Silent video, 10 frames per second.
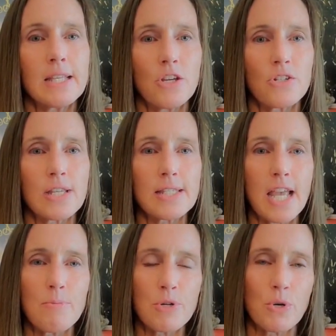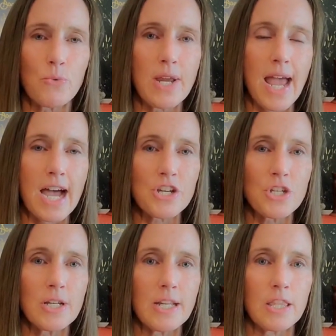is that there's this chemical
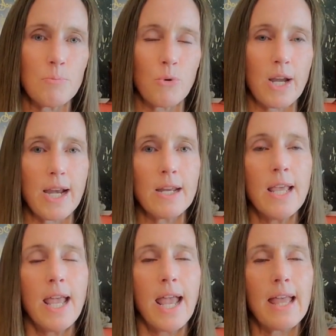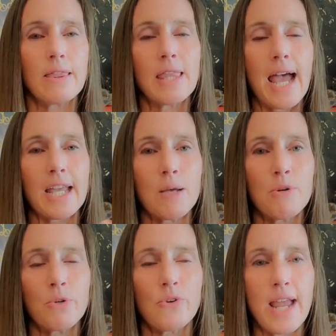reaction in the brain, and that
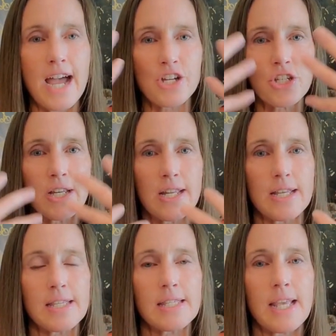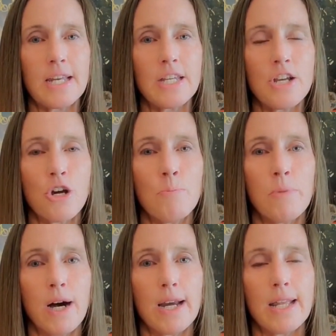chemical reaction is sending our
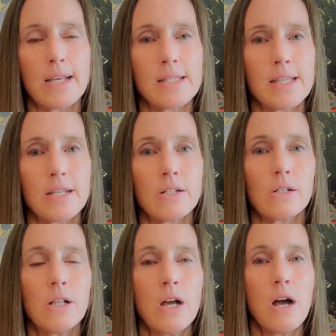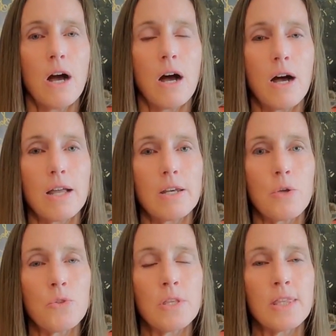body a signal
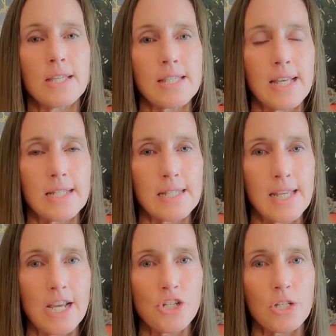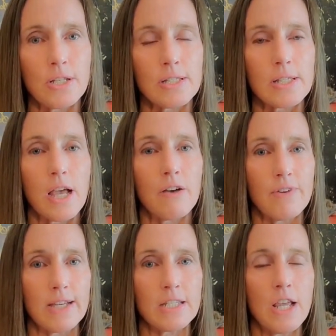on the sensations
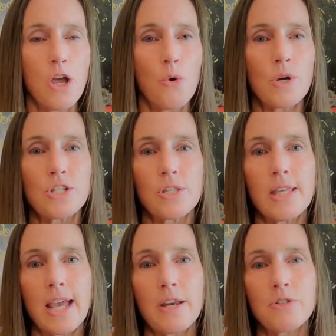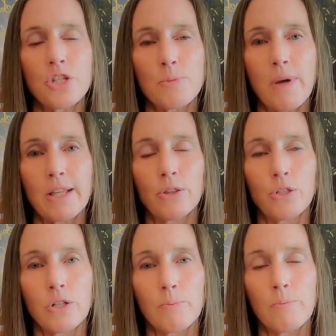of it, which then just by
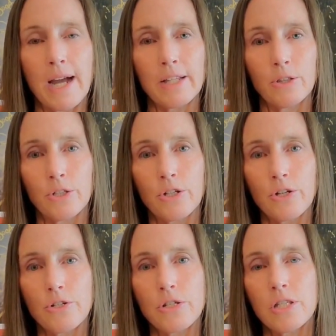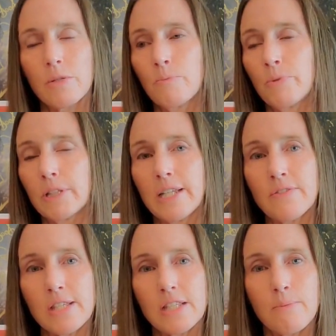learned
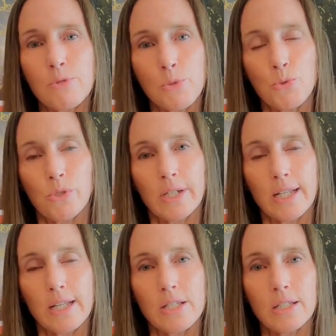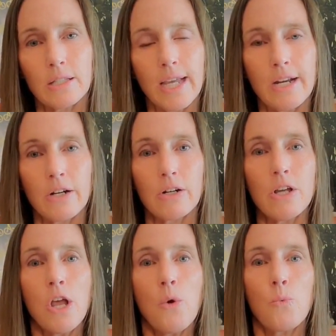belief systems, which we'll get into
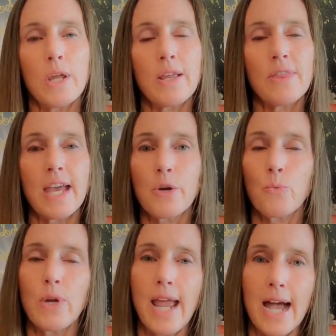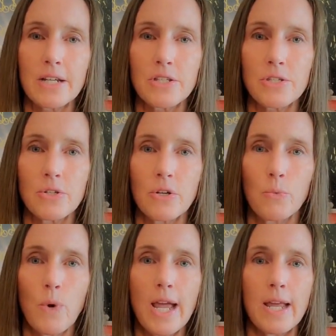later, we then react a
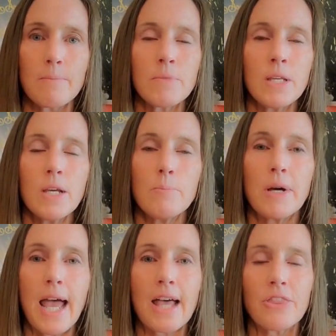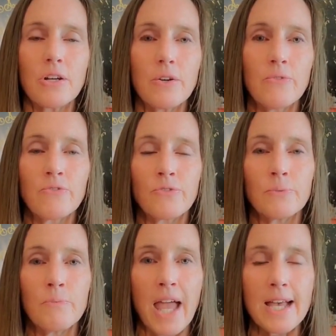certain way. But at their
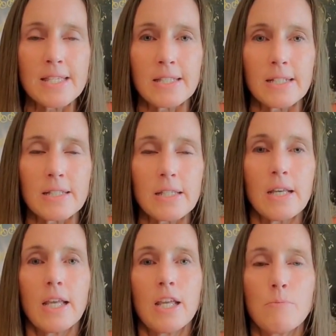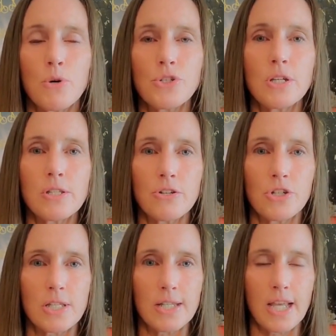essence, emotions are
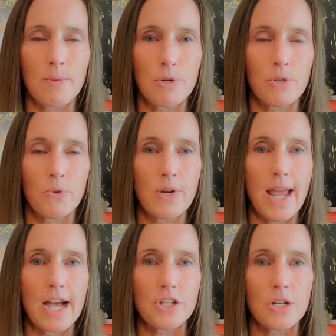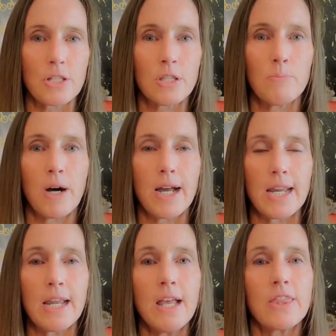just a chemical reaction in the
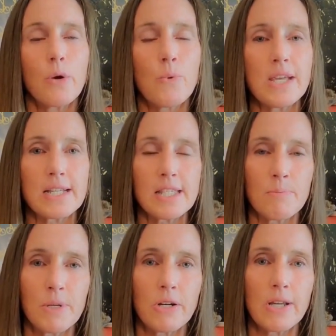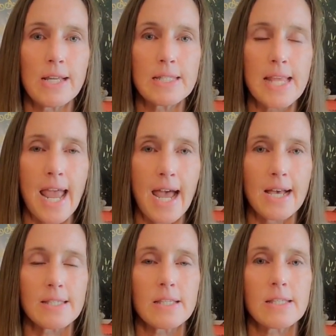body that we experience
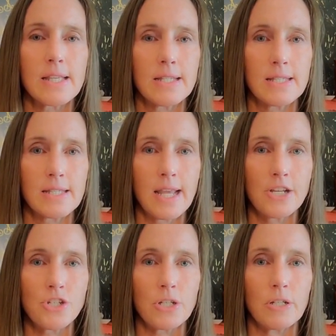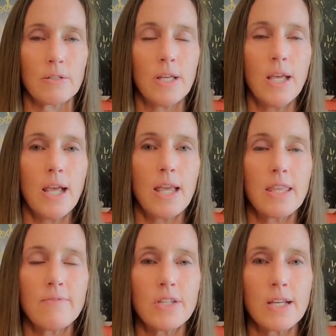as sensation.
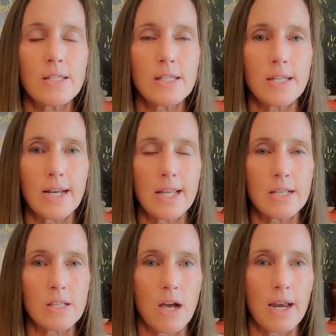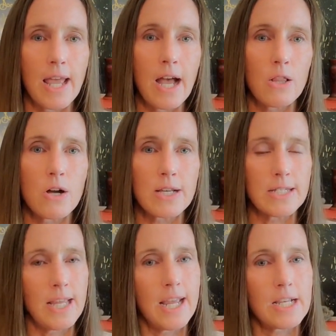And they've done studies on how long
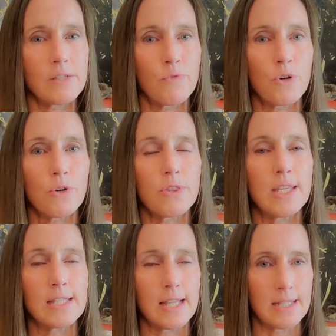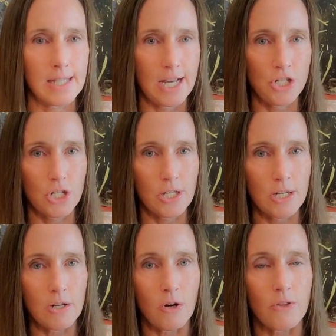it takes for the
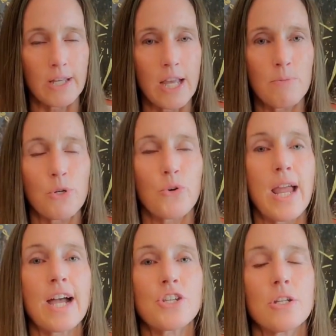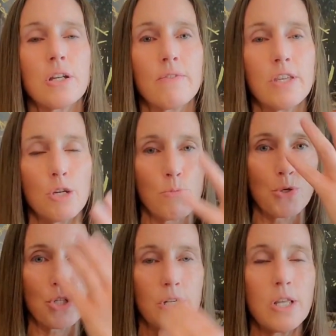sensation or the chemical reaction of the
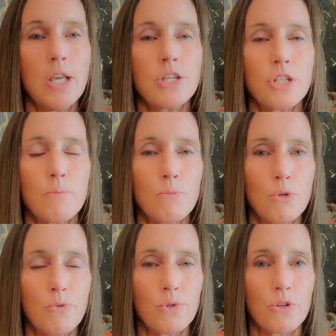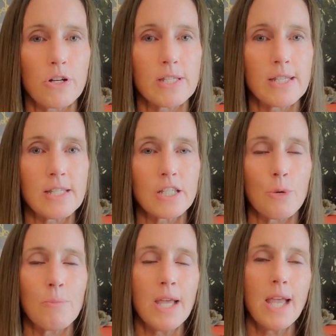emotion to move through our
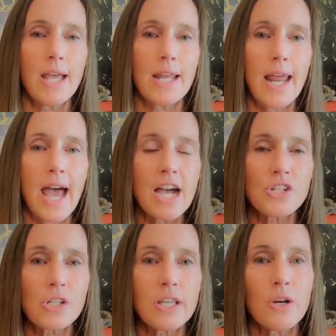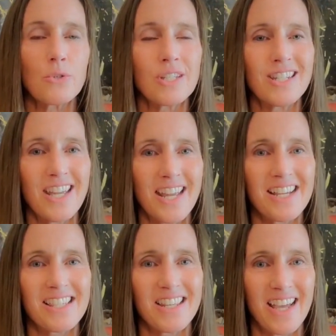system. And it actually only
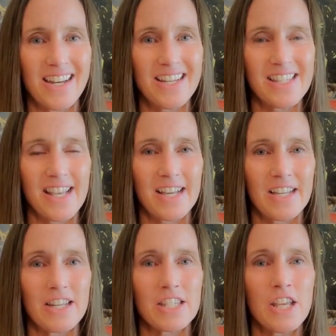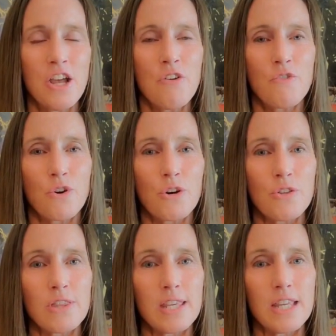takes 90 seconds
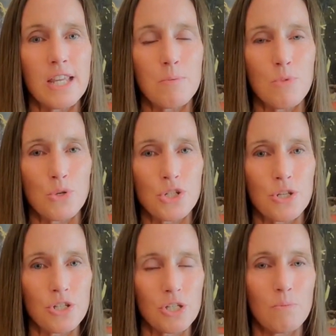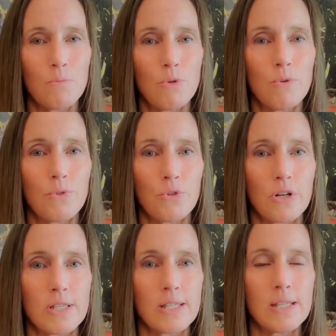for the emotion to move through
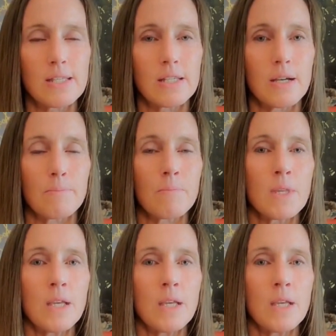our system.